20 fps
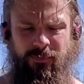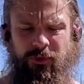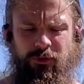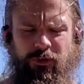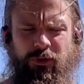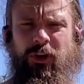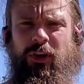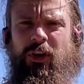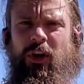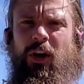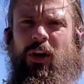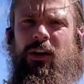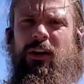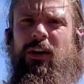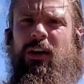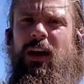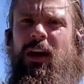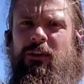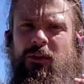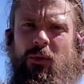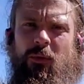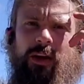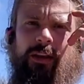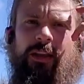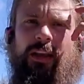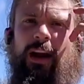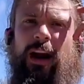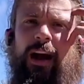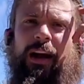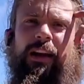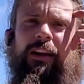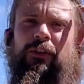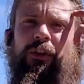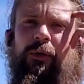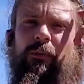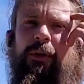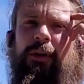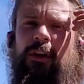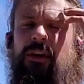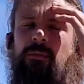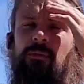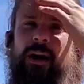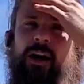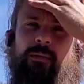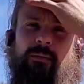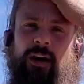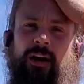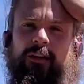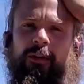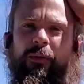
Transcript: Qigong, as a way that I interpret it in my mind,